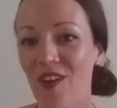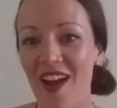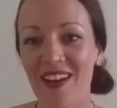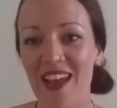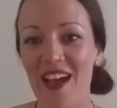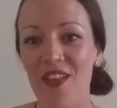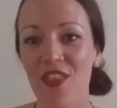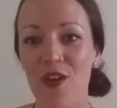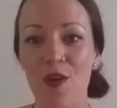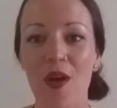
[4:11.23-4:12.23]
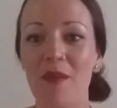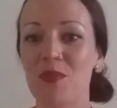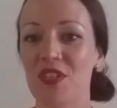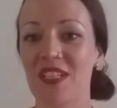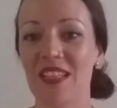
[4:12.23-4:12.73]
Right now, though,
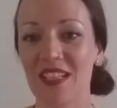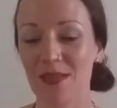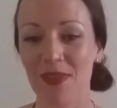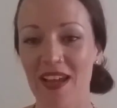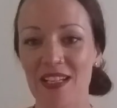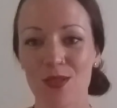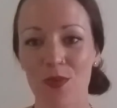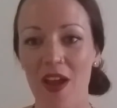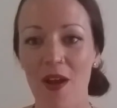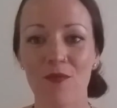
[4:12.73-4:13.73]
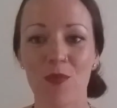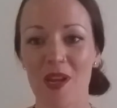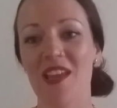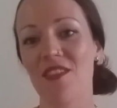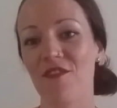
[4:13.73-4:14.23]
I'm just in this place where I'm
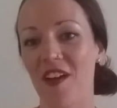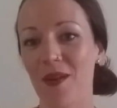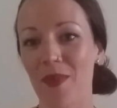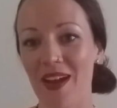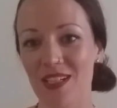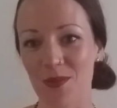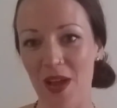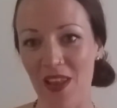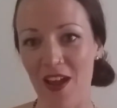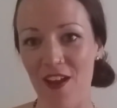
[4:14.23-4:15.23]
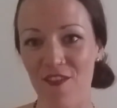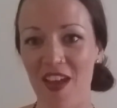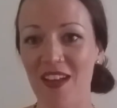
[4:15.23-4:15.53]
bringing the fun back to my life.